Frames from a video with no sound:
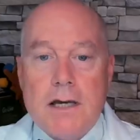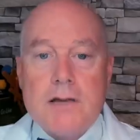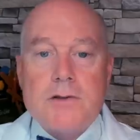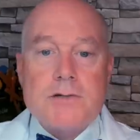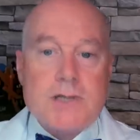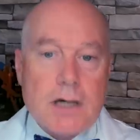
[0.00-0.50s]

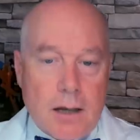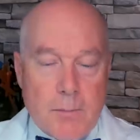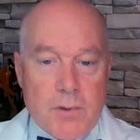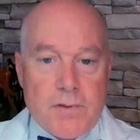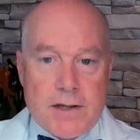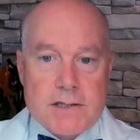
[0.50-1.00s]
Yeah, there's a
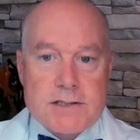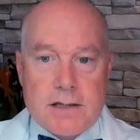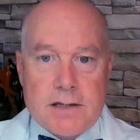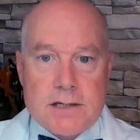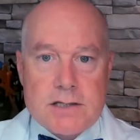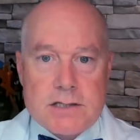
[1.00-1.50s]
couple things
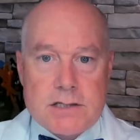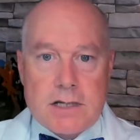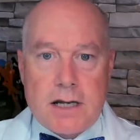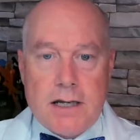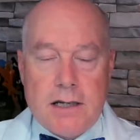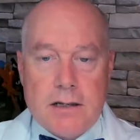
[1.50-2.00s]
that this
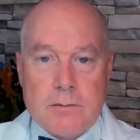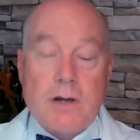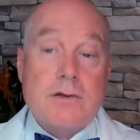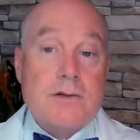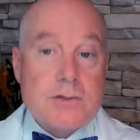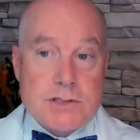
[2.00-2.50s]
study,
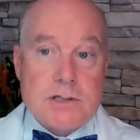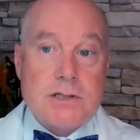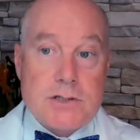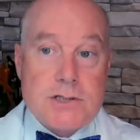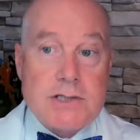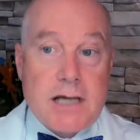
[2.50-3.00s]
well, there's
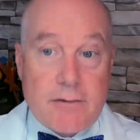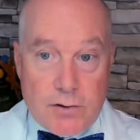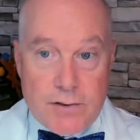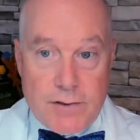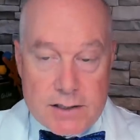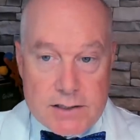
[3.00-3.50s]
there's
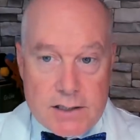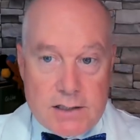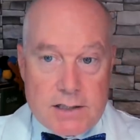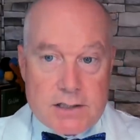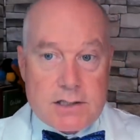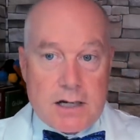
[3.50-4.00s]
several things
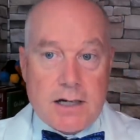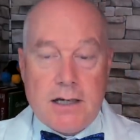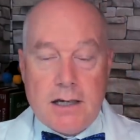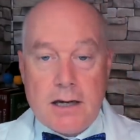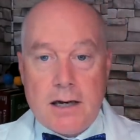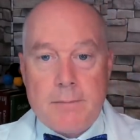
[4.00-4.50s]
that this
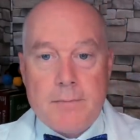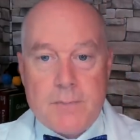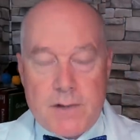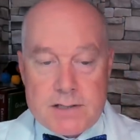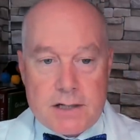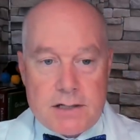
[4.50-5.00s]
study um,
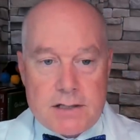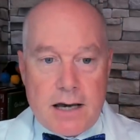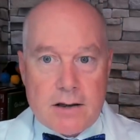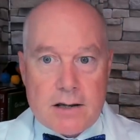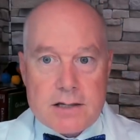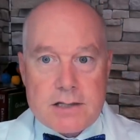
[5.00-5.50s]
doesn't
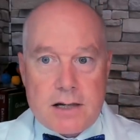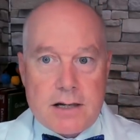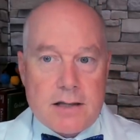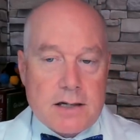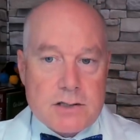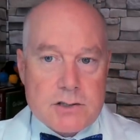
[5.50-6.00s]
tell us, and
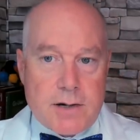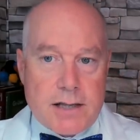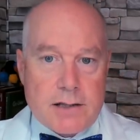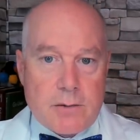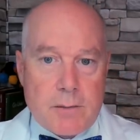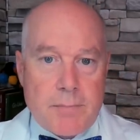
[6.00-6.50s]
I think it's
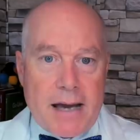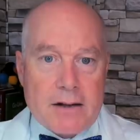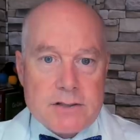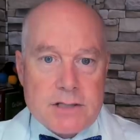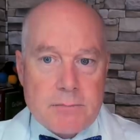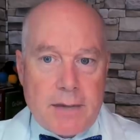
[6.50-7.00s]
great that we're
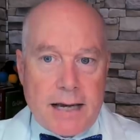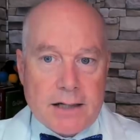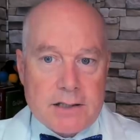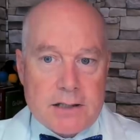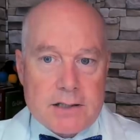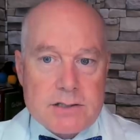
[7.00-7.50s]
bouncing back
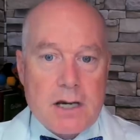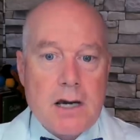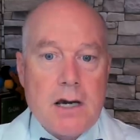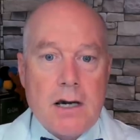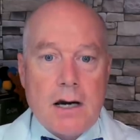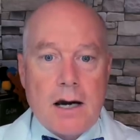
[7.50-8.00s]
to this.
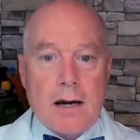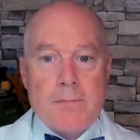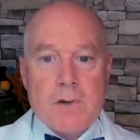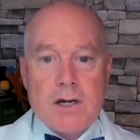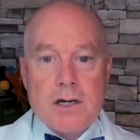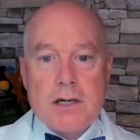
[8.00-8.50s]

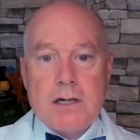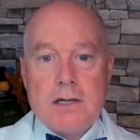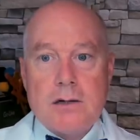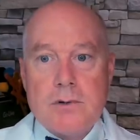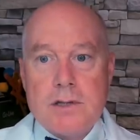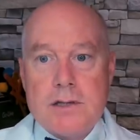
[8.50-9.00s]
Um,
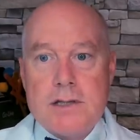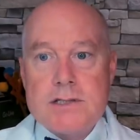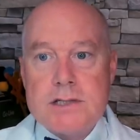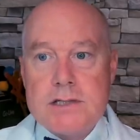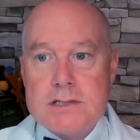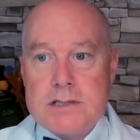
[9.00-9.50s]
you know,
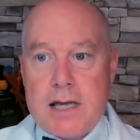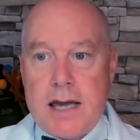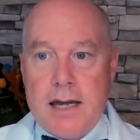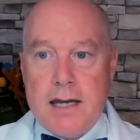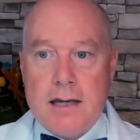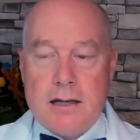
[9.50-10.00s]
this is
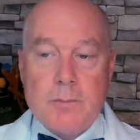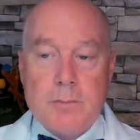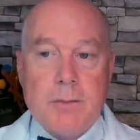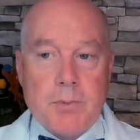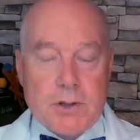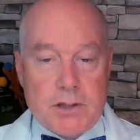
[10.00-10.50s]
a, you know,
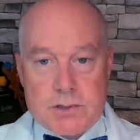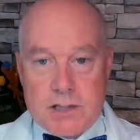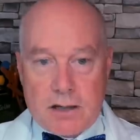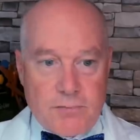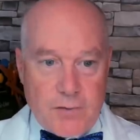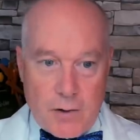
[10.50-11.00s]
people
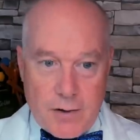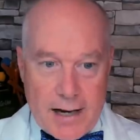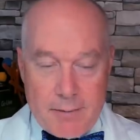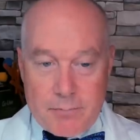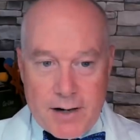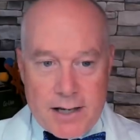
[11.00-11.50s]
using a phone
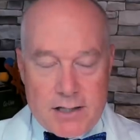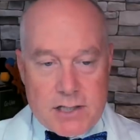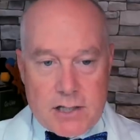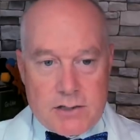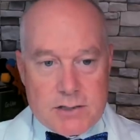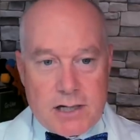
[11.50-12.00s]
app, right?
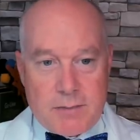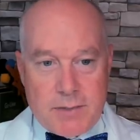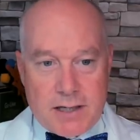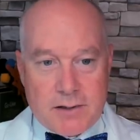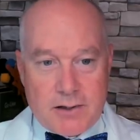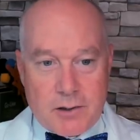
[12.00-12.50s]
So there's going to
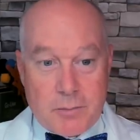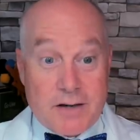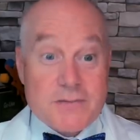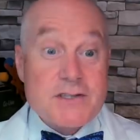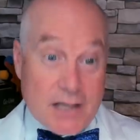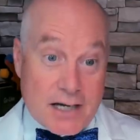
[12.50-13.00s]
be a little
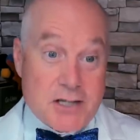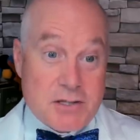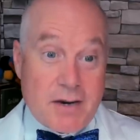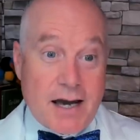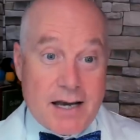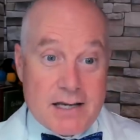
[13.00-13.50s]
bit of
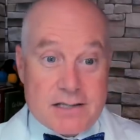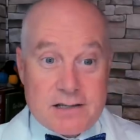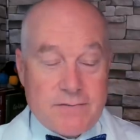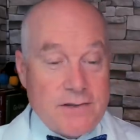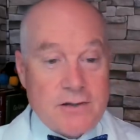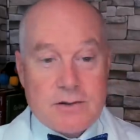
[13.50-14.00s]
selection bias.
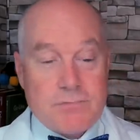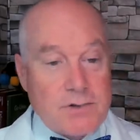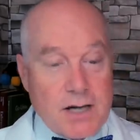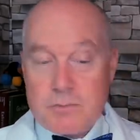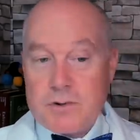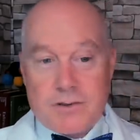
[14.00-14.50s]
If you're
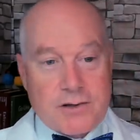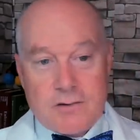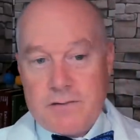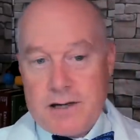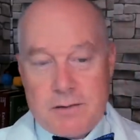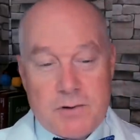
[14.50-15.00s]
done with
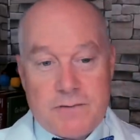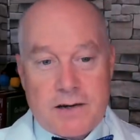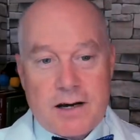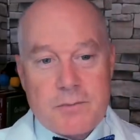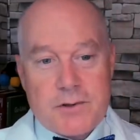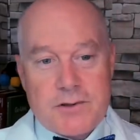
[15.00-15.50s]
COVID and
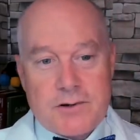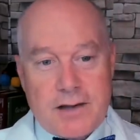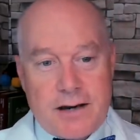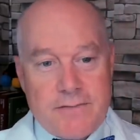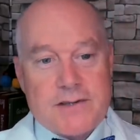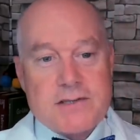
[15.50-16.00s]
moving on with your
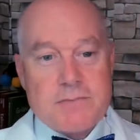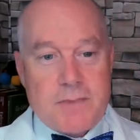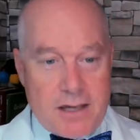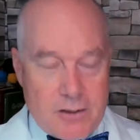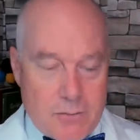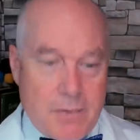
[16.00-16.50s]
life, this
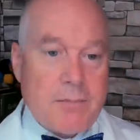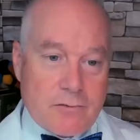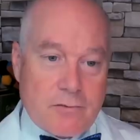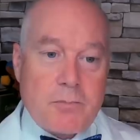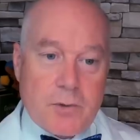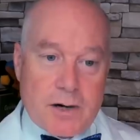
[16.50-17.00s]
may, there may
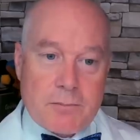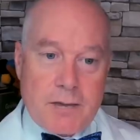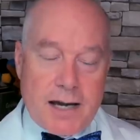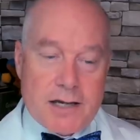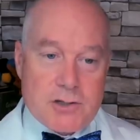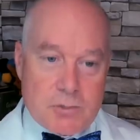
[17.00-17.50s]
be a
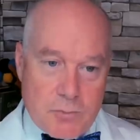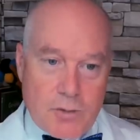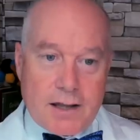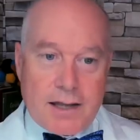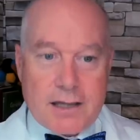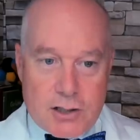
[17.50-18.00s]
reporting bias. You're
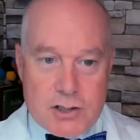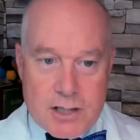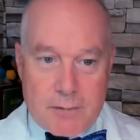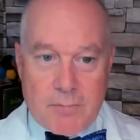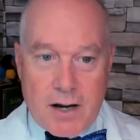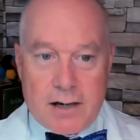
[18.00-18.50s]
more likely to
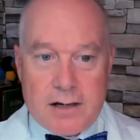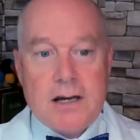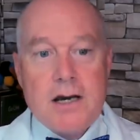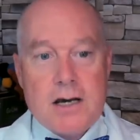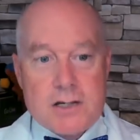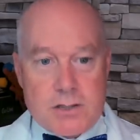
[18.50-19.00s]
jump
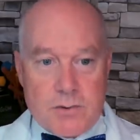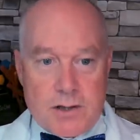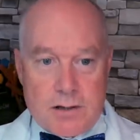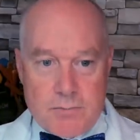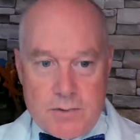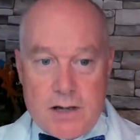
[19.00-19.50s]
on.
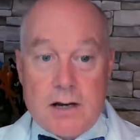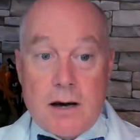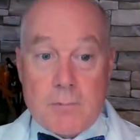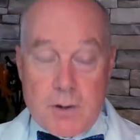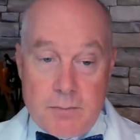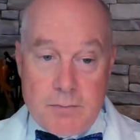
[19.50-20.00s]
So that the
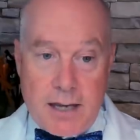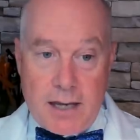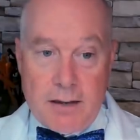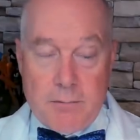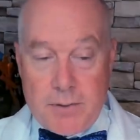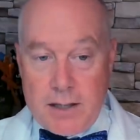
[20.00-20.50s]
number
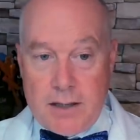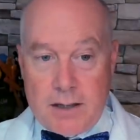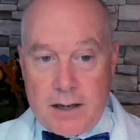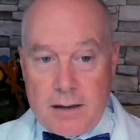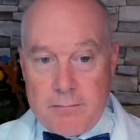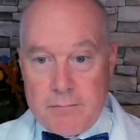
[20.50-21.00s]
may
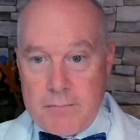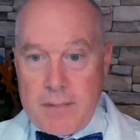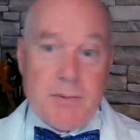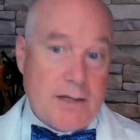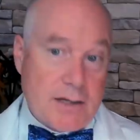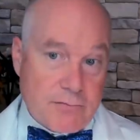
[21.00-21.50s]
be, um,
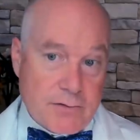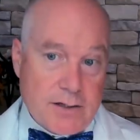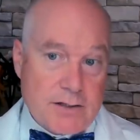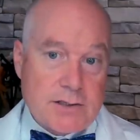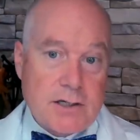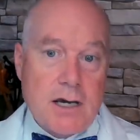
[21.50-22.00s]
may yeah. be
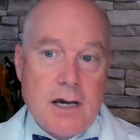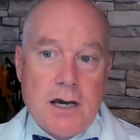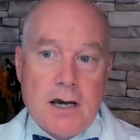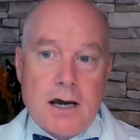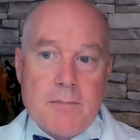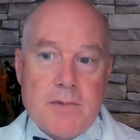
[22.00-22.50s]
different.
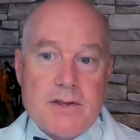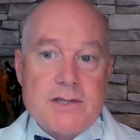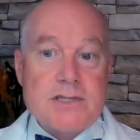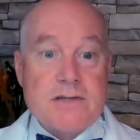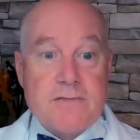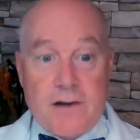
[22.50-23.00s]
Um,
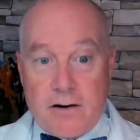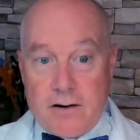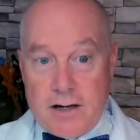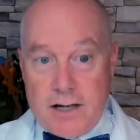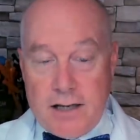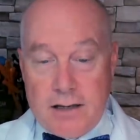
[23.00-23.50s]
the
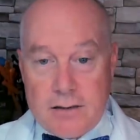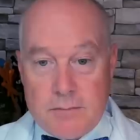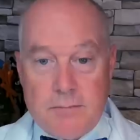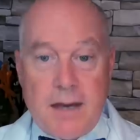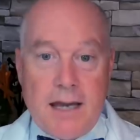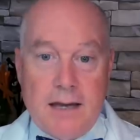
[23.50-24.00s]
severity
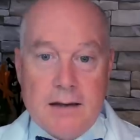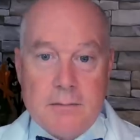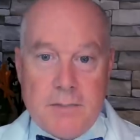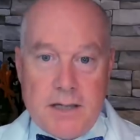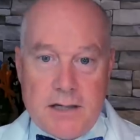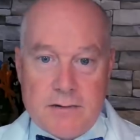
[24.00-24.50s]
may
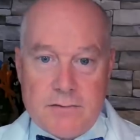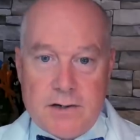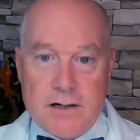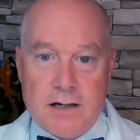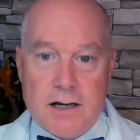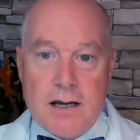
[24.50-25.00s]
be
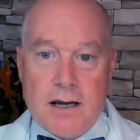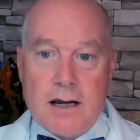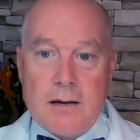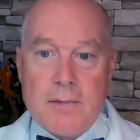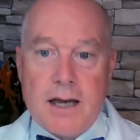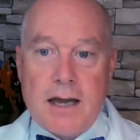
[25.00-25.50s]
different.
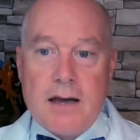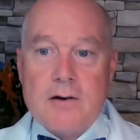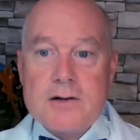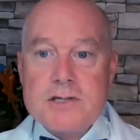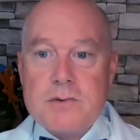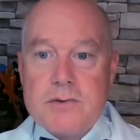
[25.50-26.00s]
Um,
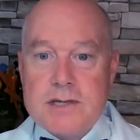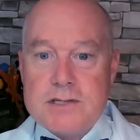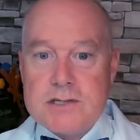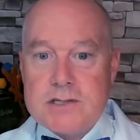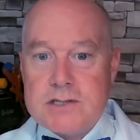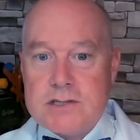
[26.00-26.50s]
and also,
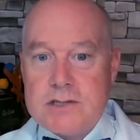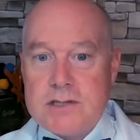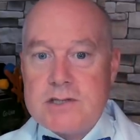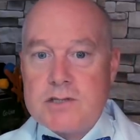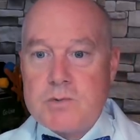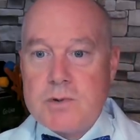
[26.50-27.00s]
this is
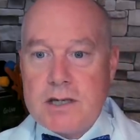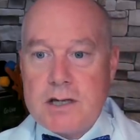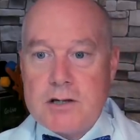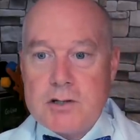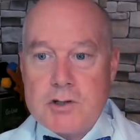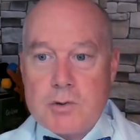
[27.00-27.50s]
this is
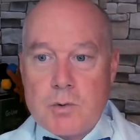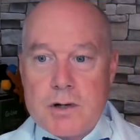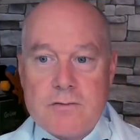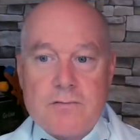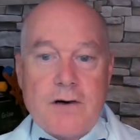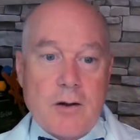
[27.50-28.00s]
really a
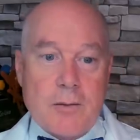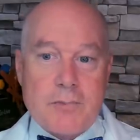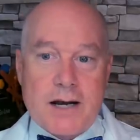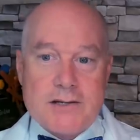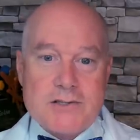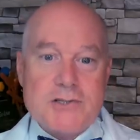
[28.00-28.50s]
short follow
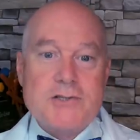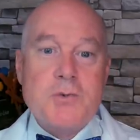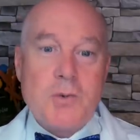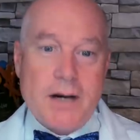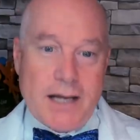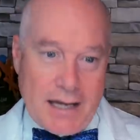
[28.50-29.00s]
up, right? This is
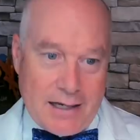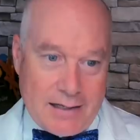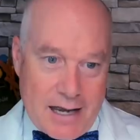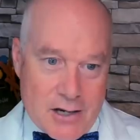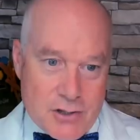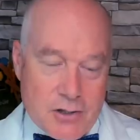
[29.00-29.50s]
28
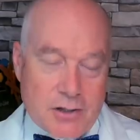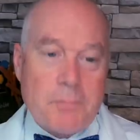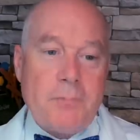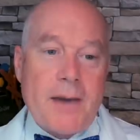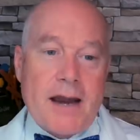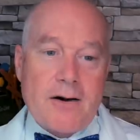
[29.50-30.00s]
days. You're
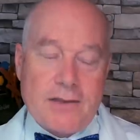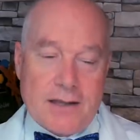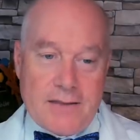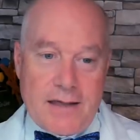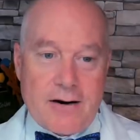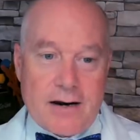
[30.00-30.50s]
yeah.
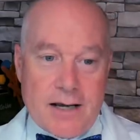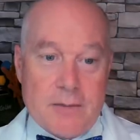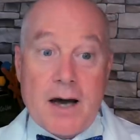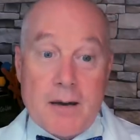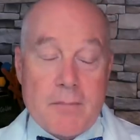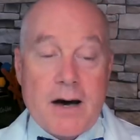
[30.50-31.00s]
barely there
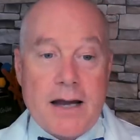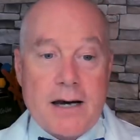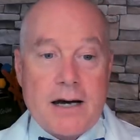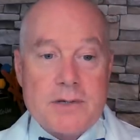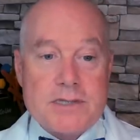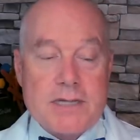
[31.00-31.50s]
in my
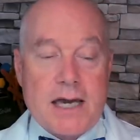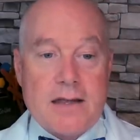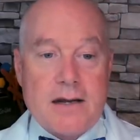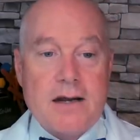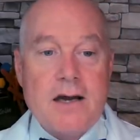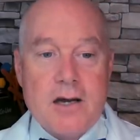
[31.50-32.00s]
mind. I always say
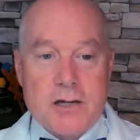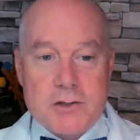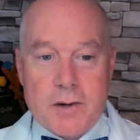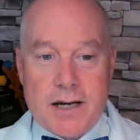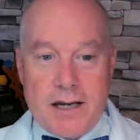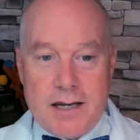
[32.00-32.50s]
that
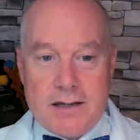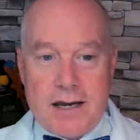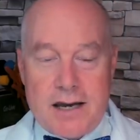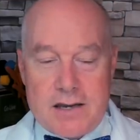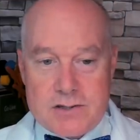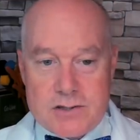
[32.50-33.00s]
28
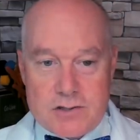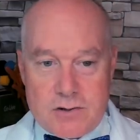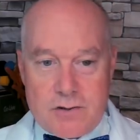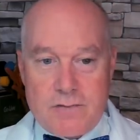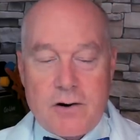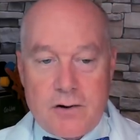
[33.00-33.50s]
days is
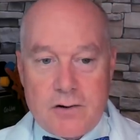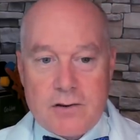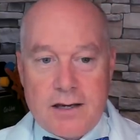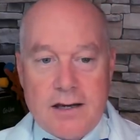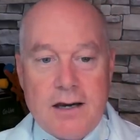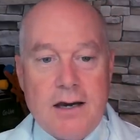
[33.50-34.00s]
sort of the
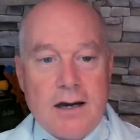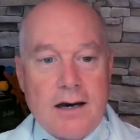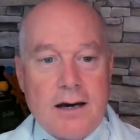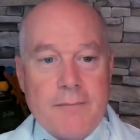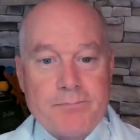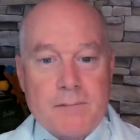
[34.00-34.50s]
early
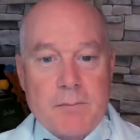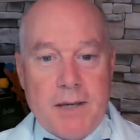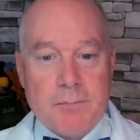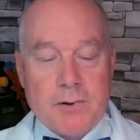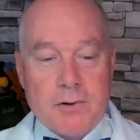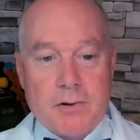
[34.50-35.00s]
um,
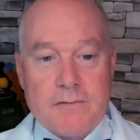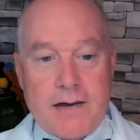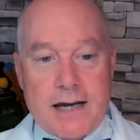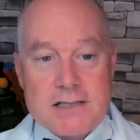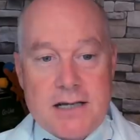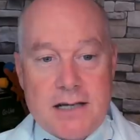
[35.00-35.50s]
people who are
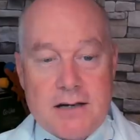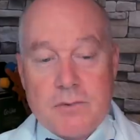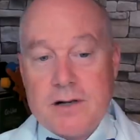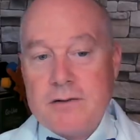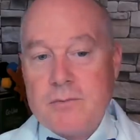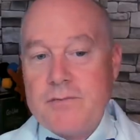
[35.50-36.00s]
vaccinated.
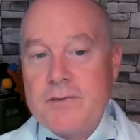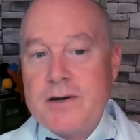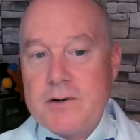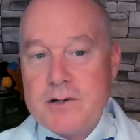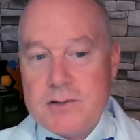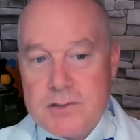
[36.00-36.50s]
What what if we
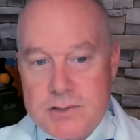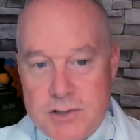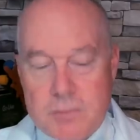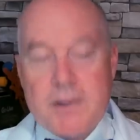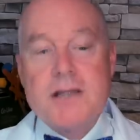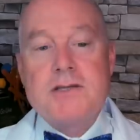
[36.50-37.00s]
go to
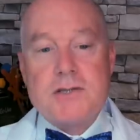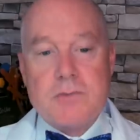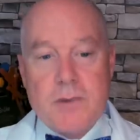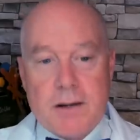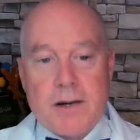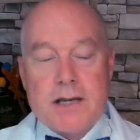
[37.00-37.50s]
two months,
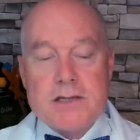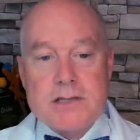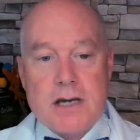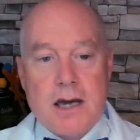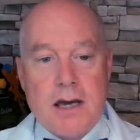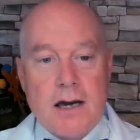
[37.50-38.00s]
three months?